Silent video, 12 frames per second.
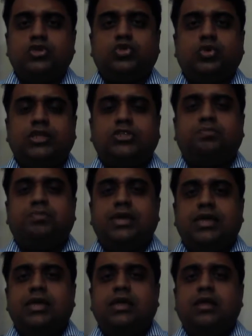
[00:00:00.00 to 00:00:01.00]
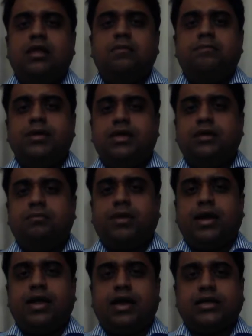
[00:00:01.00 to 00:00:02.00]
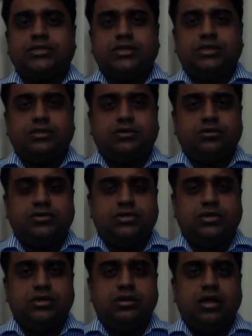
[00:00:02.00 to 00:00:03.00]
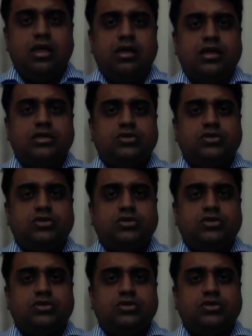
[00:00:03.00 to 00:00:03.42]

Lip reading: So let's begin by asking the question,